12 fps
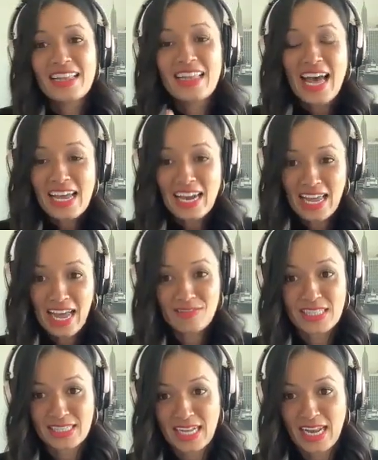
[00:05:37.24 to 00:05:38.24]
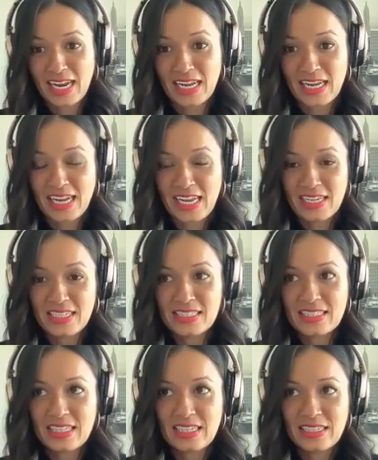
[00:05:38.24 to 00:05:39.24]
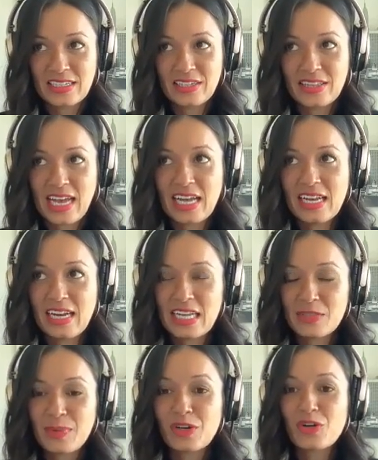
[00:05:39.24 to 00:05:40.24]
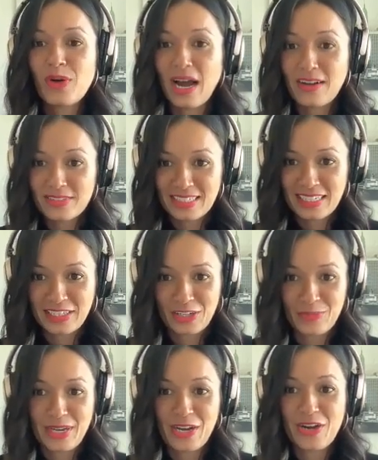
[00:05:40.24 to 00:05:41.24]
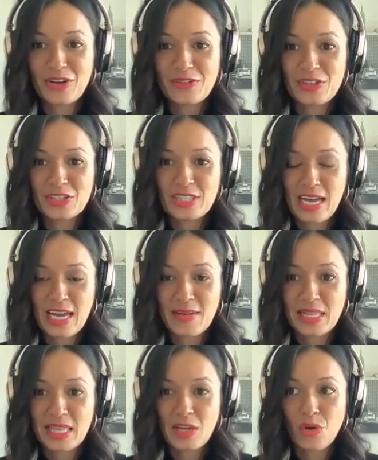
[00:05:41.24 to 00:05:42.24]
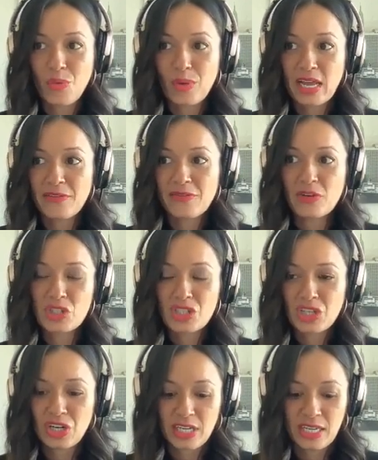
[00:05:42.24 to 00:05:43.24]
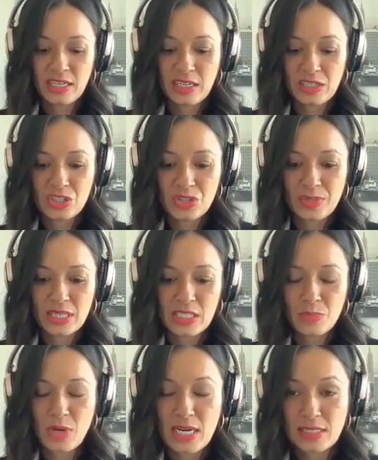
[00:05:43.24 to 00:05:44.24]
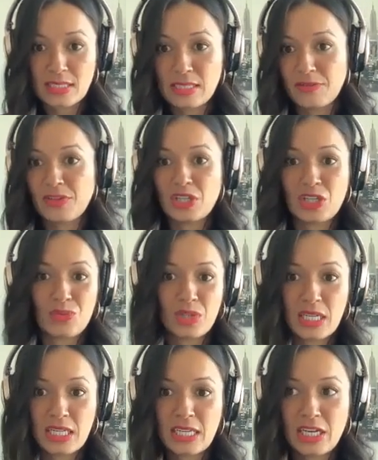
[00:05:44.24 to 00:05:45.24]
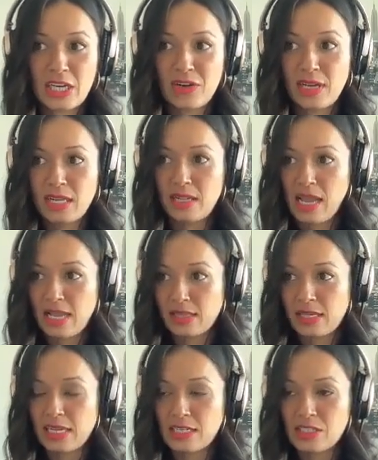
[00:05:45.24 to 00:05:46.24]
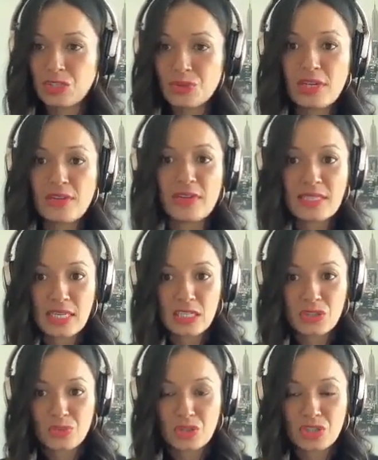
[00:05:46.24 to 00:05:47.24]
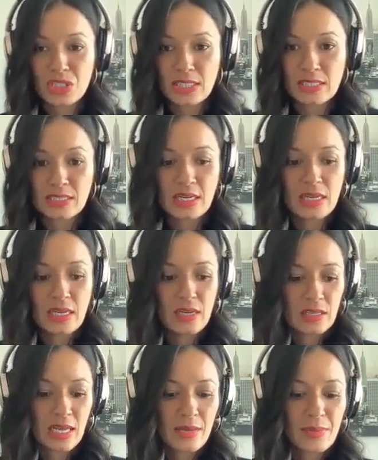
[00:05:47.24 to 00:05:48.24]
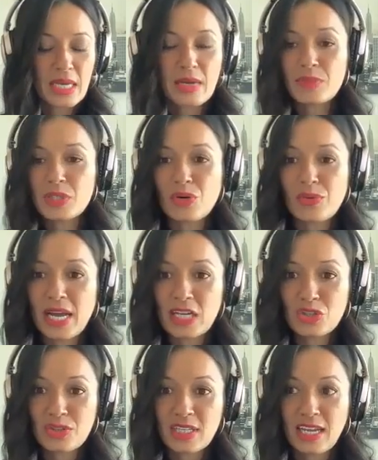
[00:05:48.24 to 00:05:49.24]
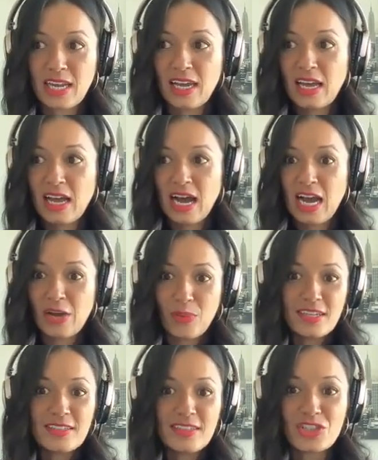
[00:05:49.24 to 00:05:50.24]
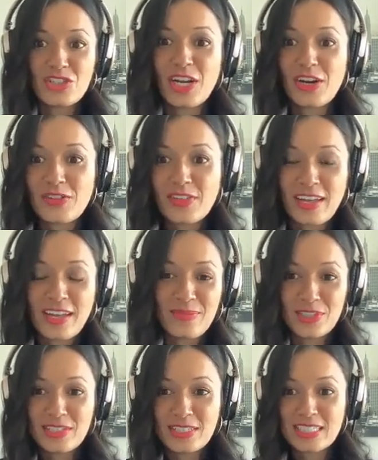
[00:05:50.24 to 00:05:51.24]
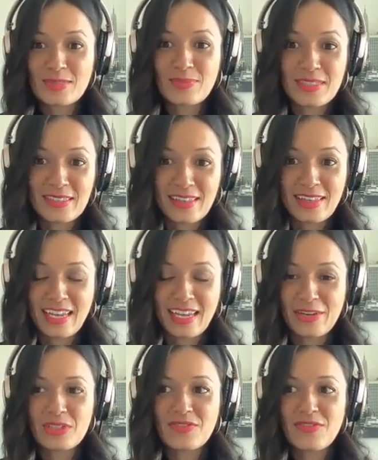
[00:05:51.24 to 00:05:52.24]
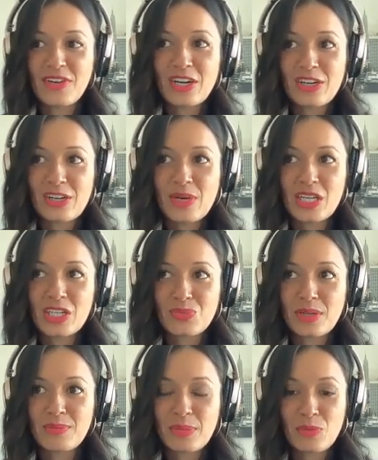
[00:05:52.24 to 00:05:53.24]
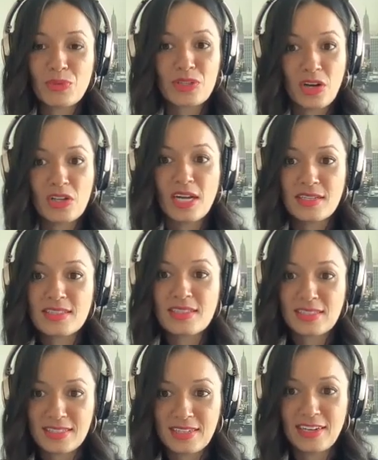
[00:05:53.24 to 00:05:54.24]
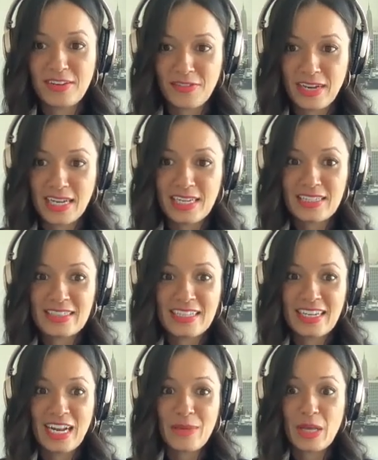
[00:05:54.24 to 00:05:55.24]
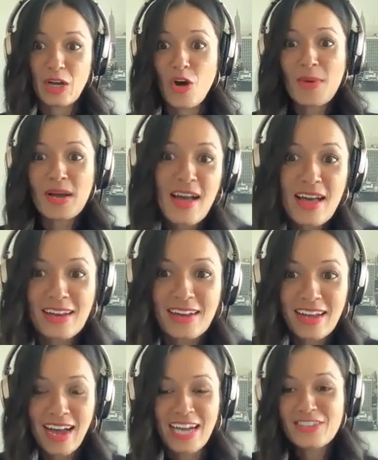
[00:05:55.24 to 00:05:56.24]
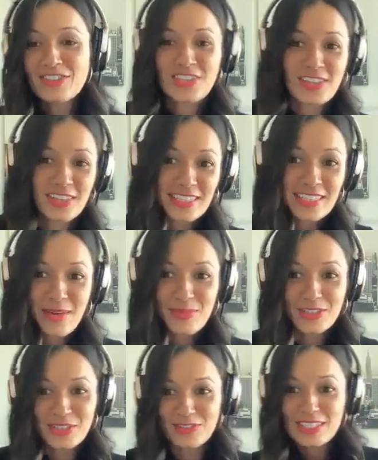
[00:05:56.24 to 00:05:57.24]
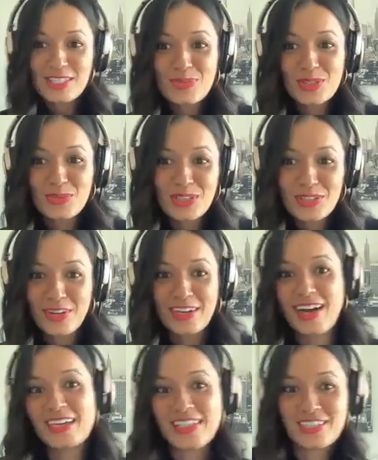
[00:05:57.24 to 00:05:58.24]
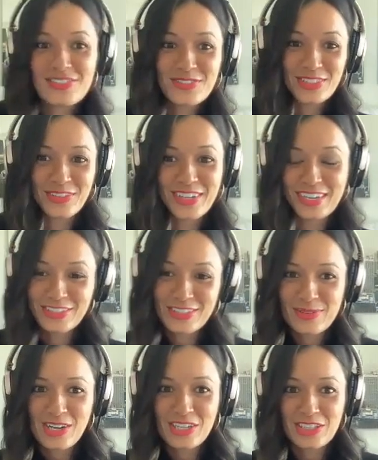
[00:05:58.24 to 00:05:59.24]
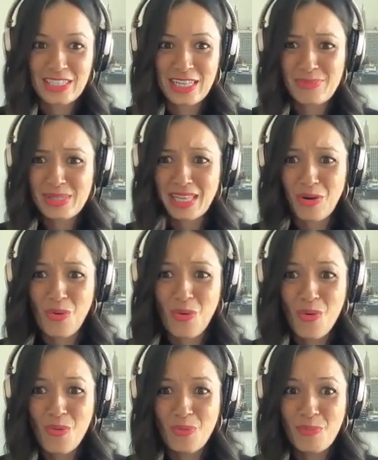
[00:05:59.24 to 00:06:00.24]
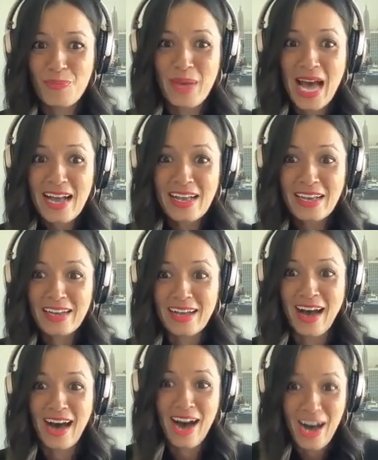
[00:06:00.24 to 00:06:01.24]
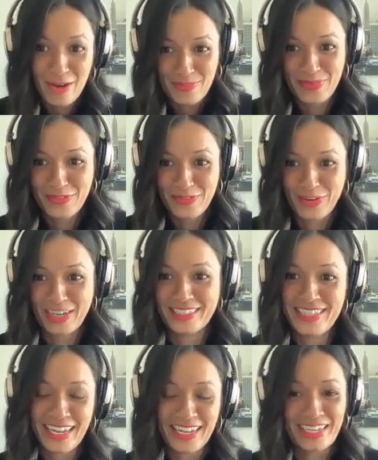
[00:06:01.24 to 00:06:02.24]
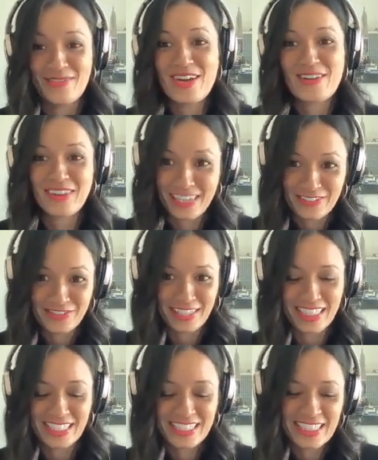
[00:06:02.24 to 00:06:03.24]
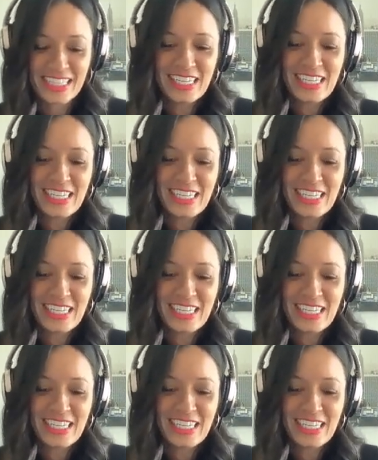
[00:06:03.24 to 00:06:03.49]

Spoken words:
That I have to say is that has been crafted a little bit over time. I think when I first started doing this practice and feeling really clear and the intuitive insights were just coming up so naturally, I wanted to share them just explicitly. And it was very much what people would call unsolicited advice. And I'm like, oh my God, I just saw that this happened to you. This is what's really going on. Here's what's going on in your subconscious. And they'd be like, back up for a second. I'm not ready for this.